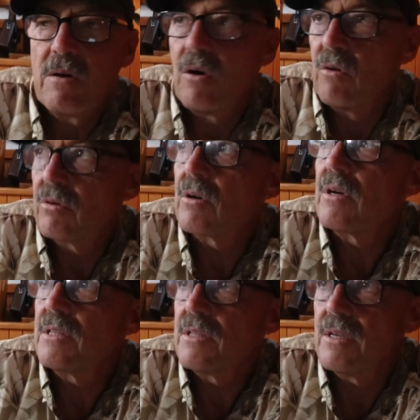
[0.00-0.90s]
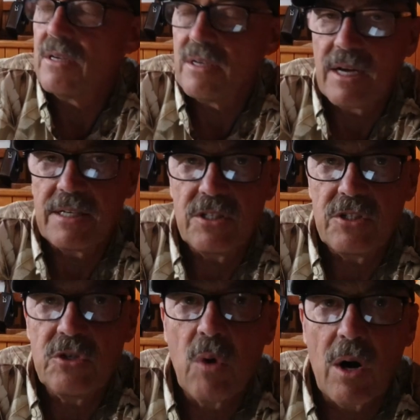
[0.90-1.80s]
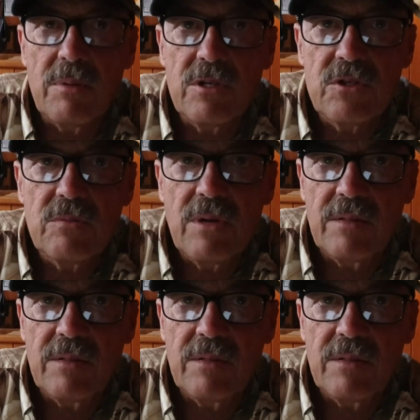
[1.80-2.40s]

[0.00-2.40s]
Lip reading: over at Two Harbors,